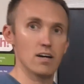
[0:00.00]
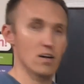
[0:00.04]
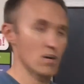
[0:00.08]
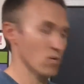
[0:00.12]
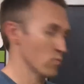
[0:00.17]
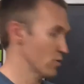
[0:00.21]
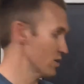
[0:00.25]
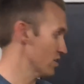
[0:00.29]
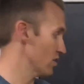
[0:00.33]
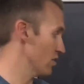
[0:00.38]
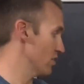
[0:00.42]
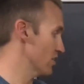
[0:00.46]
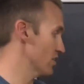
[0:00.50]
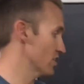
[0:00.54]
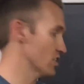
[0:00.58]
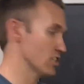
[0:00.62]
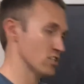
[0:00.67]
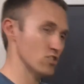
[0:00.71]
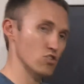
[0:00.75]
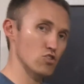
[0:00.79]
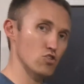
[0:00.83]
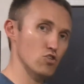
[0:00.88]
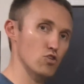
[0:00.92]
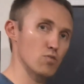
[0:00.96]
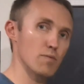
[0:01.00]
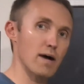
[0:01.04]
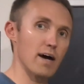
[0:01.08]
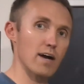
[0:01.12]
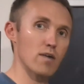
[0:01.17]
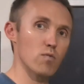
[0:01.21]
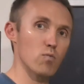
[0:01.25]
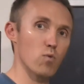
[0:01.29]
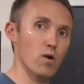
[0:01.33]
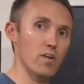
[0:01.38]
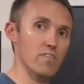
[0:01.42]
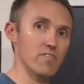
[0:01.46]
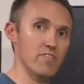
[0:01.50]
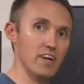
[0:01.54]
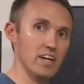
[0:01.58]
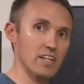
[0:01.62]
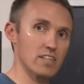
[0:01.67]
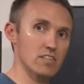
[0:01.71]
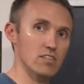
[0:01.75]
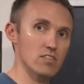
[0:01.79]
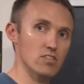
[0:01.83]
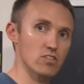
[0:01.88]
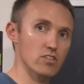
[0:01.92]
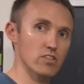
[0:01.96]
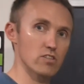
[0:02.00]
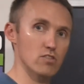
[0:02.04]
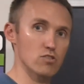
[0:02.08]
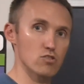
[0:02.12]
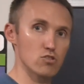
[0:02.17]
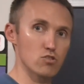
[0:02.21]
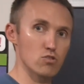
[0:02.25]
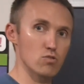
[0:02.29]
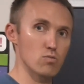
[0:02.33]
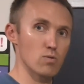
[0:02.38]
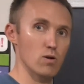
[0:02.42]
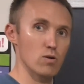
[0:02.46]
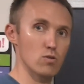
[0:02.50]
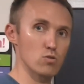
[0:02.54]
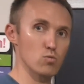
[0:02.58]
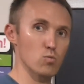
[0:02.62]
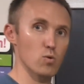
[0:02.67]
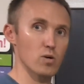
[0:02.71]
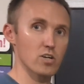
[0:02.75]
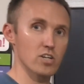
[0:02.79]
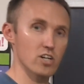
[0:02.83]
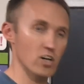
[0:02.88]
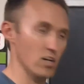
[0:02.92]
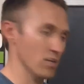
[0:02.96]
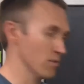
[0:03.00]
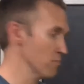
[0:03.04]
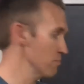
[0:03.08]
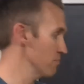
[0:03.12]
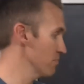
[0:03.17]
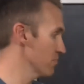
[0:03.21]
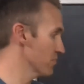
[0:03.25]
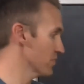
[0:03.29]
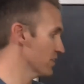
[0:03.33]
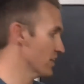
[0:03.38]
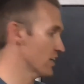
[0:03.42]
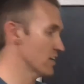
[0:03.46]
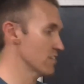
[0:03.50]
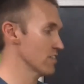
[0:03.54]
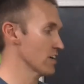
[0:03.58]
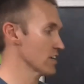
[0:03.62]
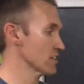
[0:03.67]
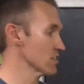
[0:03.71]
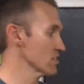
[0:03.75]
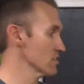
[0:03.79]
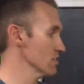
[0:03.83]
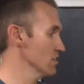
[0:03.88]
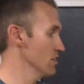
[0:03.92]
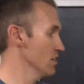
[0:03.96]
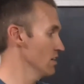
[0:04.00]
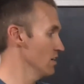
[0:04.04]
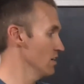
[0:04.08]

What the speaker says: we call this a 2 by 1 vector, so there's 2 rows, 1 column in a vector.